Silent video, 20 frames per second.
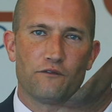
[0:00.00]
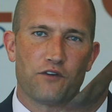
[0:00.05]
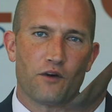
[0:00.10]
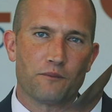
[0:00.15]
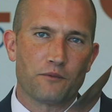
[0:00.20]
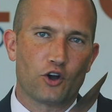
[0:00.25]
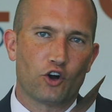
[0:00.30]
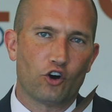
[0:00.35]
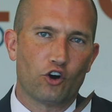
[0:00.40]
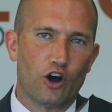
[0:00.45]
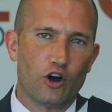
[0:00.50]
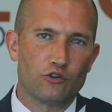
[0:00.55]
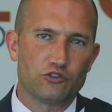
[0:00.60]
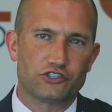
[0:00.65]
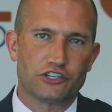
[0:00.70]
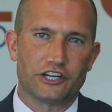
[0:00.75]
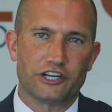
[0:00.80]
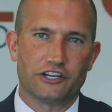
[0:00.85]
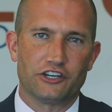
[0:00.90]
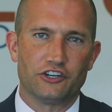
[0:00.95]
From
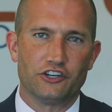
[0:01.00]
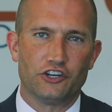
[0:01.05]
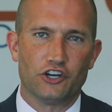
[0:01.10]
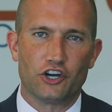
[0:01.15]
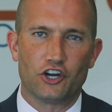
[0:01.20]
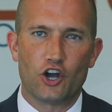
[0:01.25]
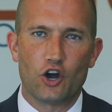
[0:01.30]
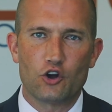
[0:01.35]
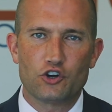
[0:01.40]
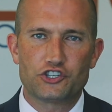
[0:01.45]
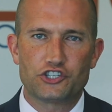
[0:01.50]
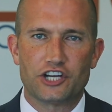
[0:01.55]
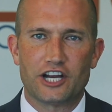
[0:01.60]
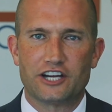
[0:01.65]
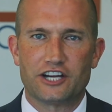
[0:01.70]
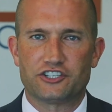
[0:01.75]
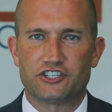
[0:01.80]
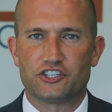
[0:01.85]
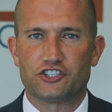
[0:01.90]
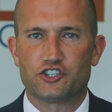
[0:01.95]
closing,
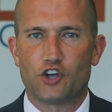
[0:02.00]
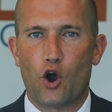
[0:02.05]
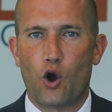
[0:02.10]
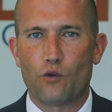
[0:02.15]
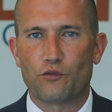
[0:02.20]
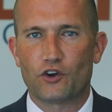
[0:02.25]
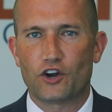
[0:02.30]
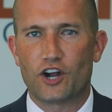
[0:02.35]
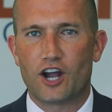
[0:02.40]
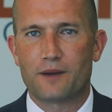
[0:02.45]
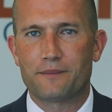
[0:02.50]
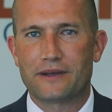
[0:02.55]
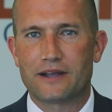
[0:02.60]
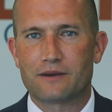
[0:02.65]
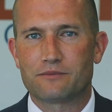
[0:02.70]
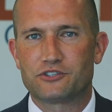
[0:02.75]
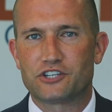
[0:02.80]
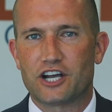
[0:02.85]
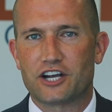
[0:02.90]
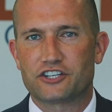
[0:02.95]
negotiations, overcoming
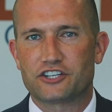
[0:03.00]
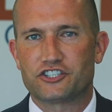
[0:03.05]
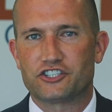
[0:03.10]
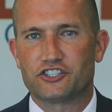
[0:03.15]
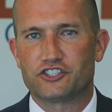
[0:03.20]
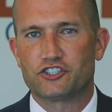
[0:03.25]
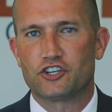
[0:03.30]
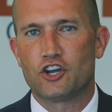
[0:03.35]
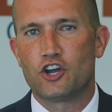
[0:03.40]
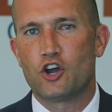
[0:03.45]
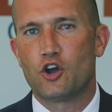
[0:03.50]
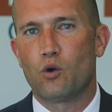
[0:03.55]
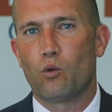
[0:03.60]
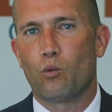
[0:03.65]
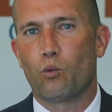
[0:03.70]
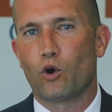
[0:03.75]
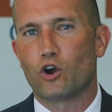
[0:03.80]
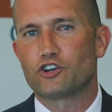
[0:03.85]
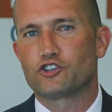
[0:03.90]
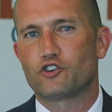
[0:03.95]

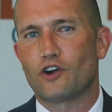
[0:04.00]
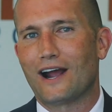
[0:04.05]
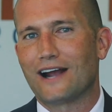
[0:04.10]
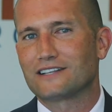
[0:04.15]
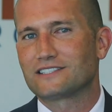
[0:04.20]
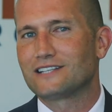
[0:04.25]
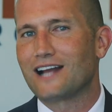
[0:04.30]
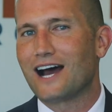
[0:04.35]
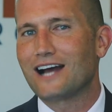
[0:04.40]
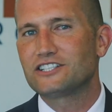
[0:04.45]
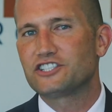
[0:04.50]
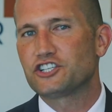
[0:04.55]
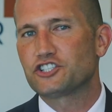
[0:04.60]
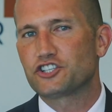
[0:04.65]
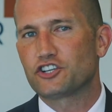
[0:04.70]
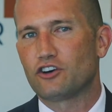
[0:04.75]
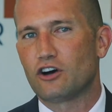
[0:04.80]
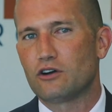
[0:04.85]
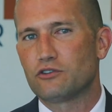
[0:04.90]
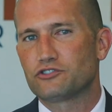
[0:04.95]
objections, word tracks, not
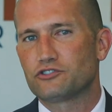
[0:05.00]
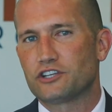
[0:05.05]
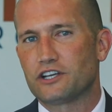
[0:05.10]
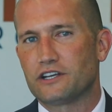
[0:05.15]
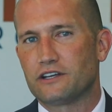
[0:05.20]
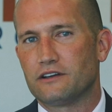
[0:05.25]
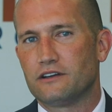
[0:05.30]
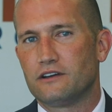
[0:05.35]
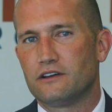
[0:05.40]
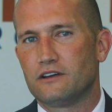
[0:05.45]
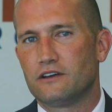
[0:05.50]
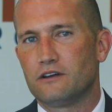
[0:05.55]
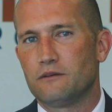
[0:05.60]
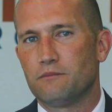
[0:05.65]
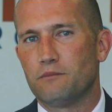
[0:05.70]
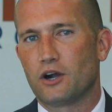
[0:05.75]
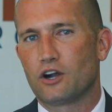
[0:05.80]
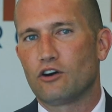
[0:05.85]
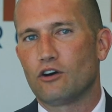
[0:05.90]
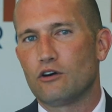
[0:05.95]
just closing,
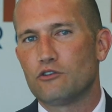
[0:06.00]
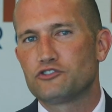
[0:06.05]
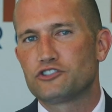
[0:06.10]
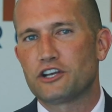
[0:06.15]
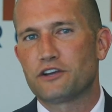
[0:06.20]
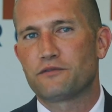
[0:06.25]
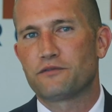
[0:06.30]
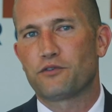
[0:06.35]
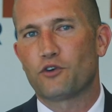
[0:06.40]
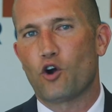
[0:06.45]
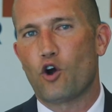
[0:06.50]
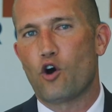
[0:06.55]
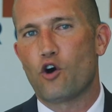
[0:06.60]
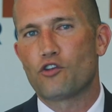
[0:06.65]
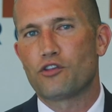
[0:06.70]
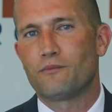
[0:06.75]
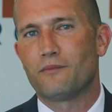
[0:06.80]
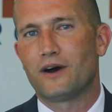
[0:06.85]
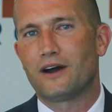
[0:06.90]
but closing for all the